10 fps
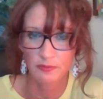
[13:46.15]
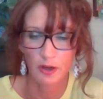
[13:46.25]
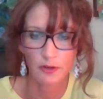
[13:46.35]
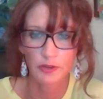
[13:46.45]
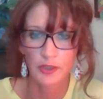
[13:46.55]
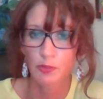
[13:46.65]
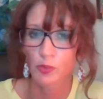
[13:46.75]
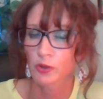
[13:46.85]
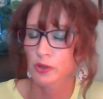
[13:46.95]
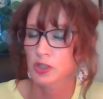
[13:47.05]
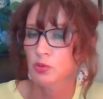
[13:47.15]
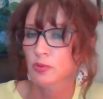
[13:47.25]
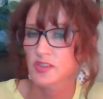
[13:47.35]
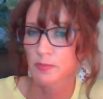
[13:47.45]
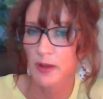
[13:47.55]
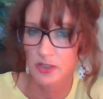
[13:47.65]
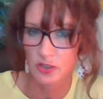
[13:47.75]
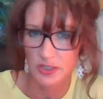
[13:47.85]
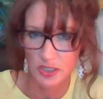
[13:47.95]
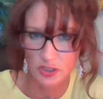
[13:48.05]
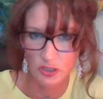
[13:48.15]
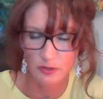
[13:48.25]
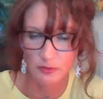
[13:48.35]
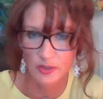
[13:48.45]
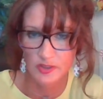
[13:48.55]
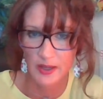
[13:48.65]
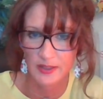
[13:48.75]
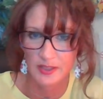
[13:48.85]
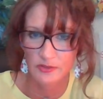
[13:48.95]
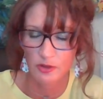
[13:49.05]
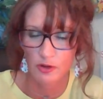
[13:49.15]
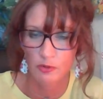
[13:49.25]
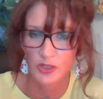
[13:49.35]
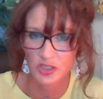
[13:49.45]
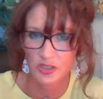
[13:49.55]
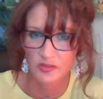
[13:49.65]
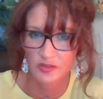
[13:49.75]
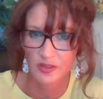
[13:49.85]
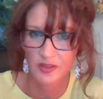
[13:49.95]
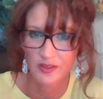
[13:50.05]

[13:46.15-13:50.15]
not only will you respect your teacher and respect his or her wishes,